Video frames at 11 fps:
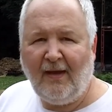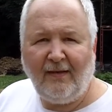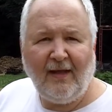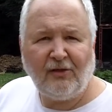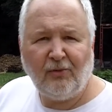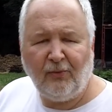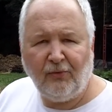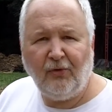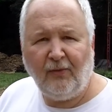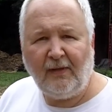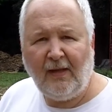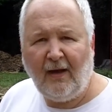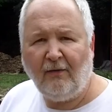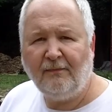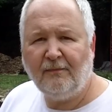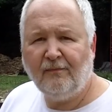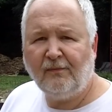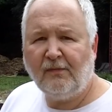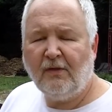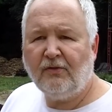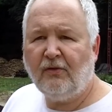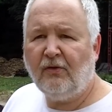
and that's what we're doing now. Nice.